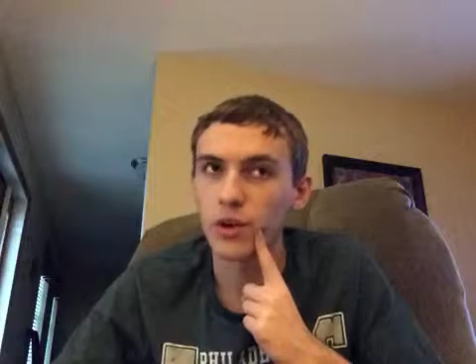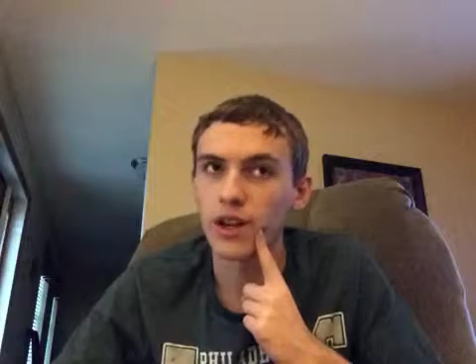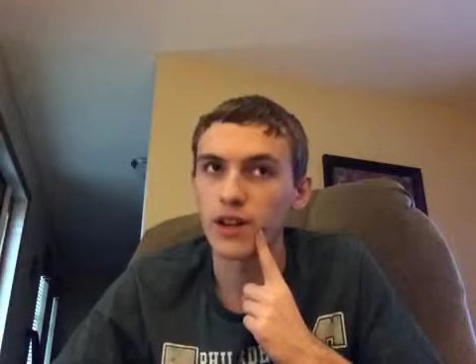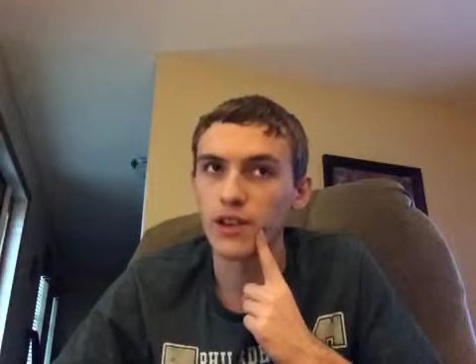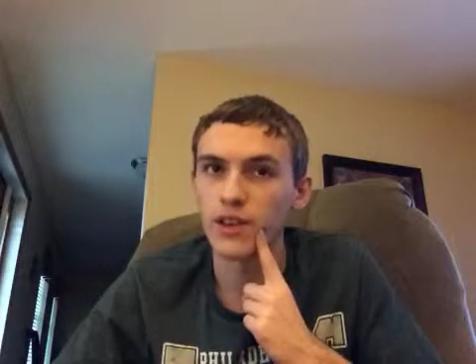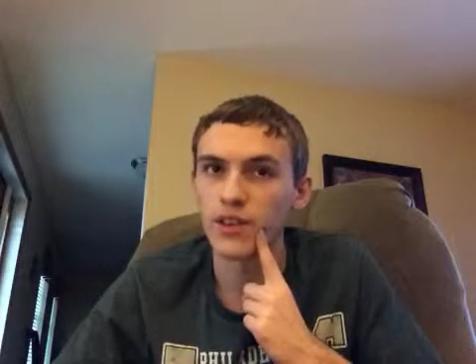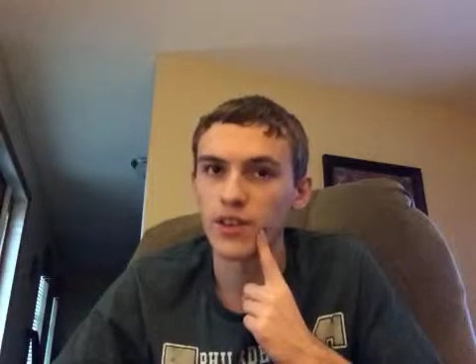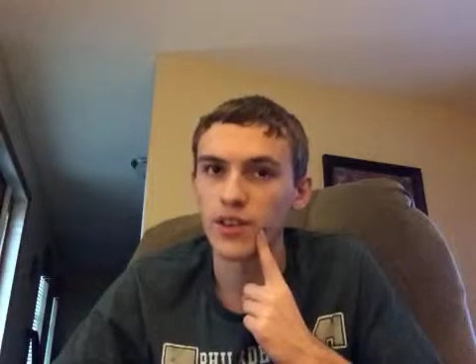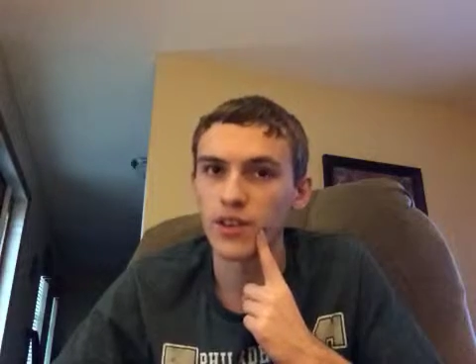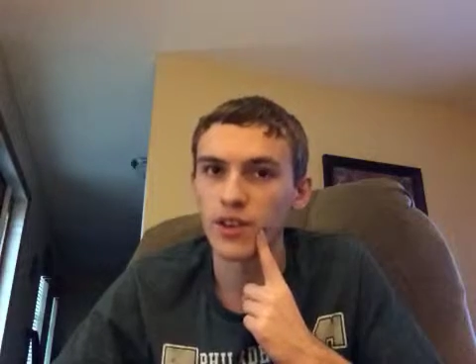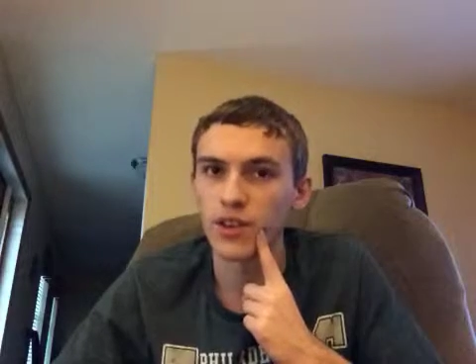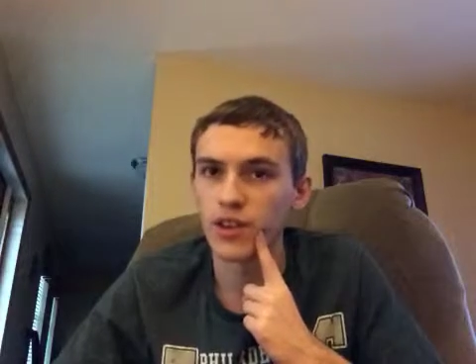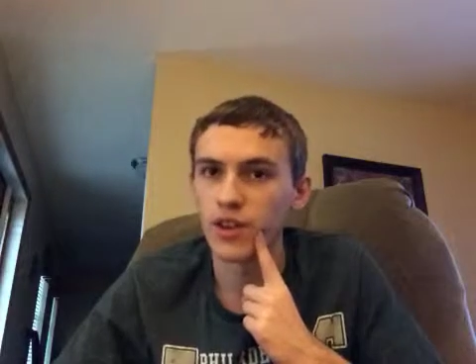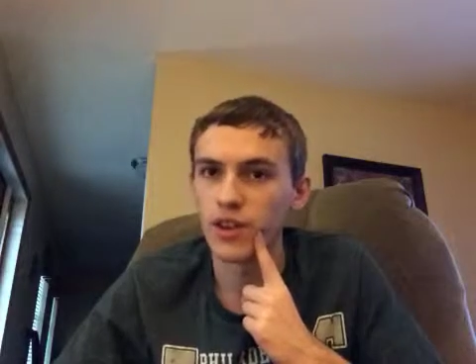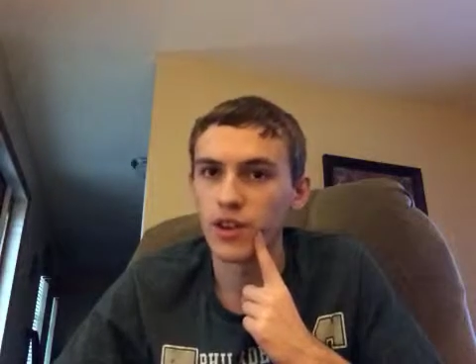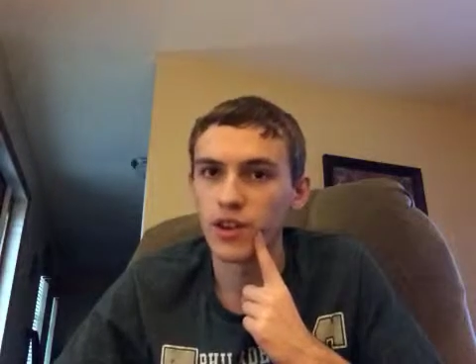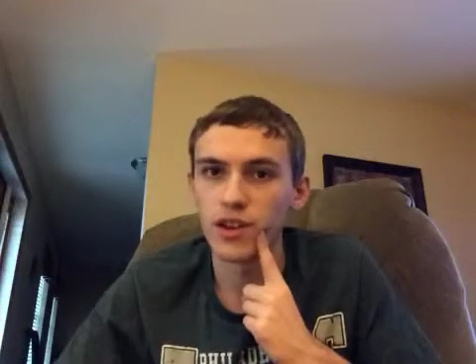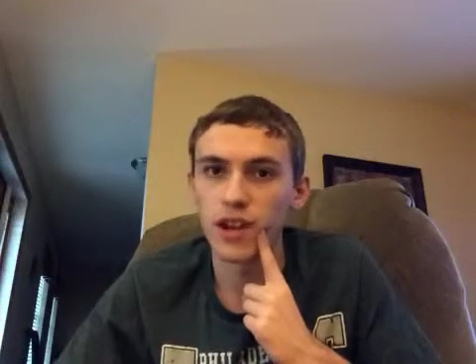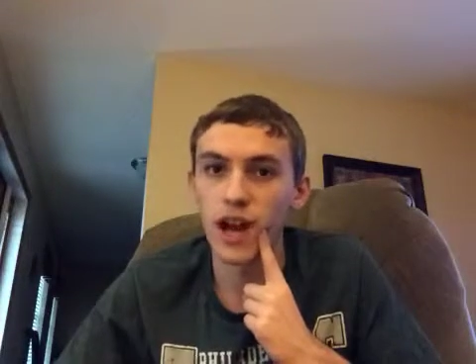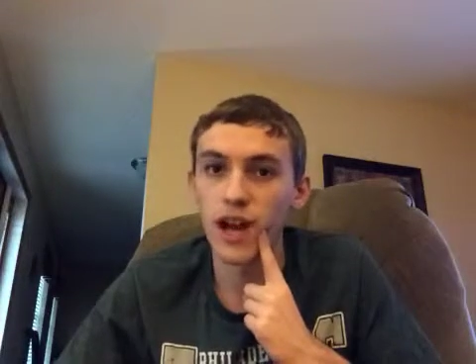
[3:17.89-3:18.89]
and it's
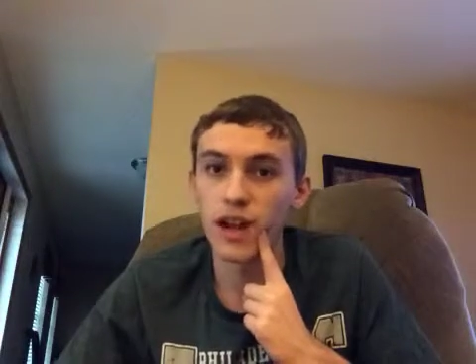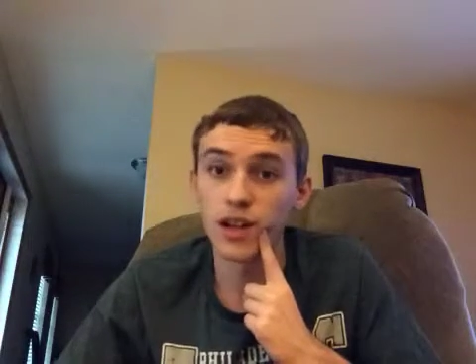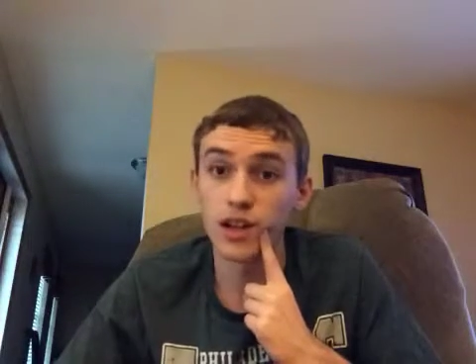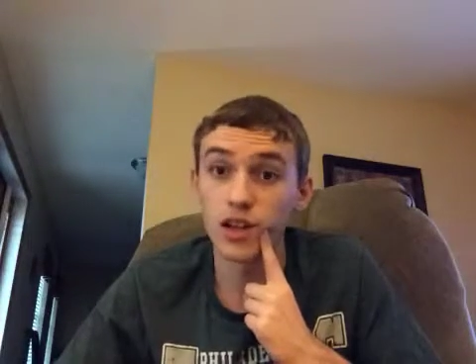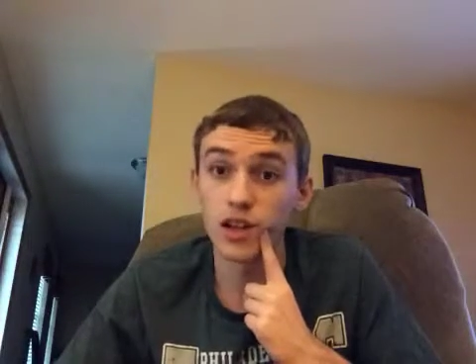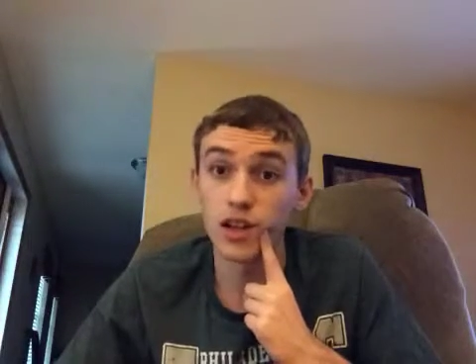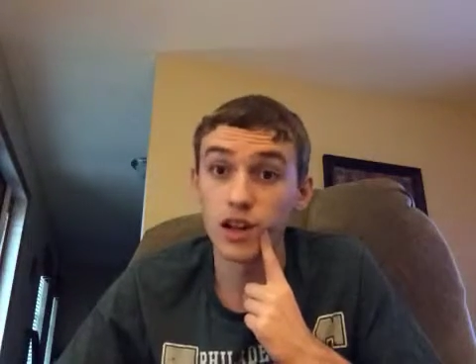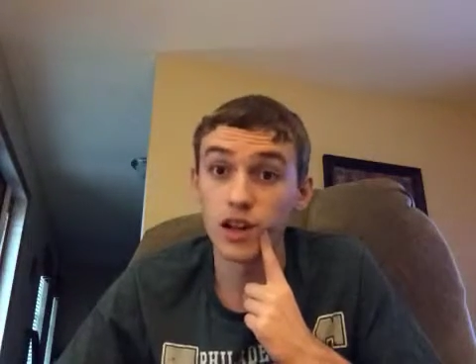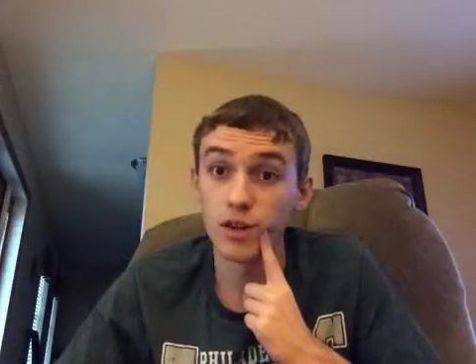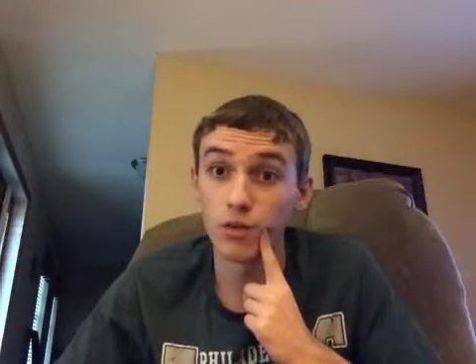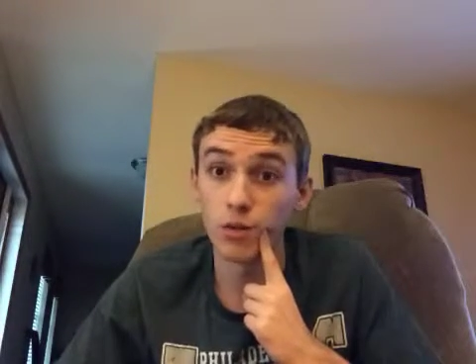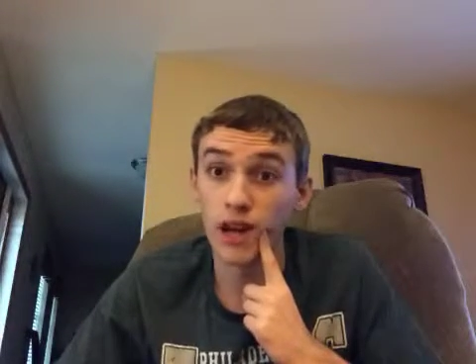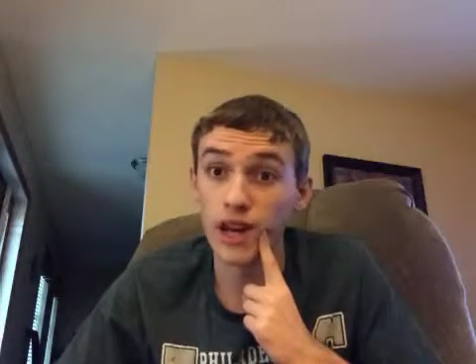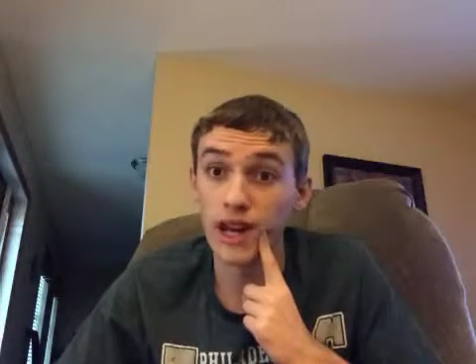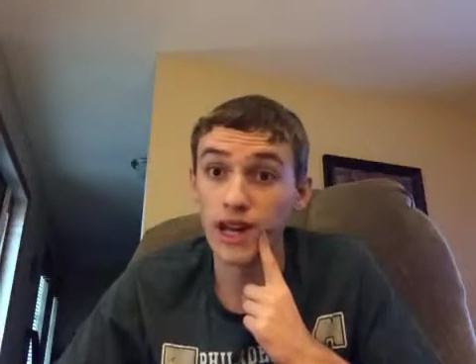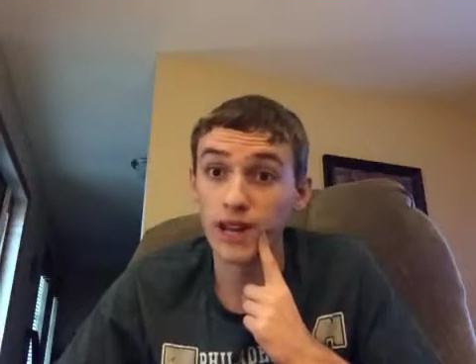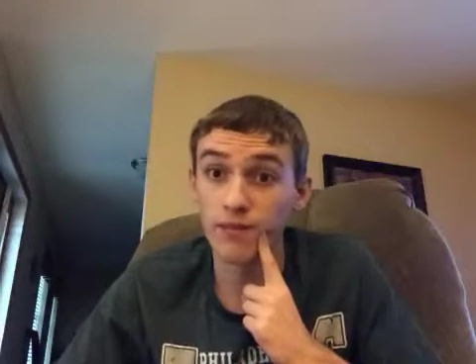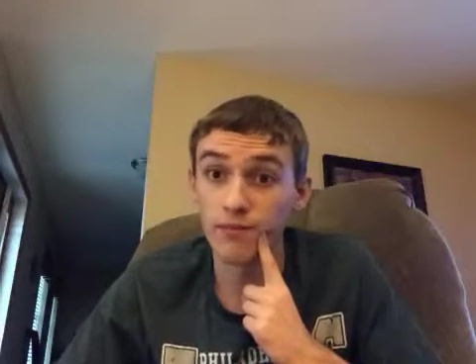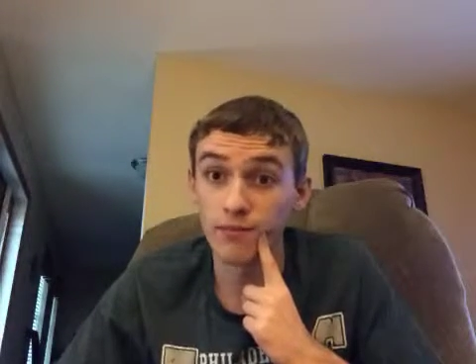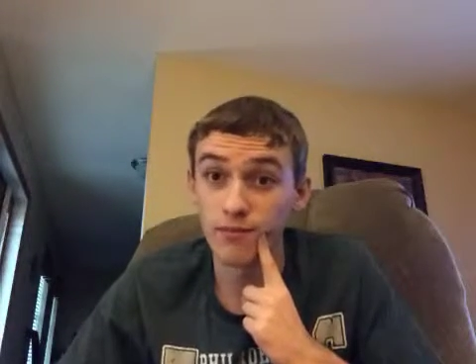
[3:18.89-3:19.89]
not in a good
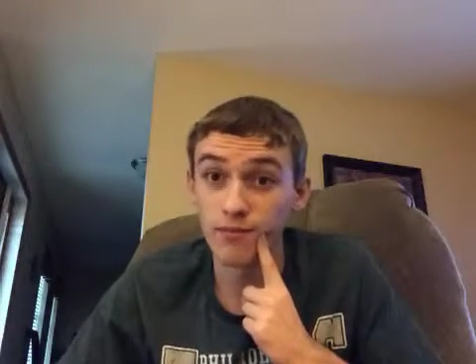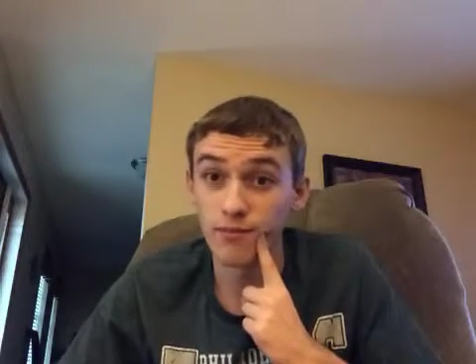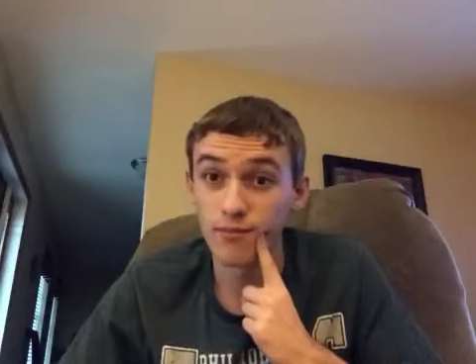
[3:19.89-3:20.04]
way.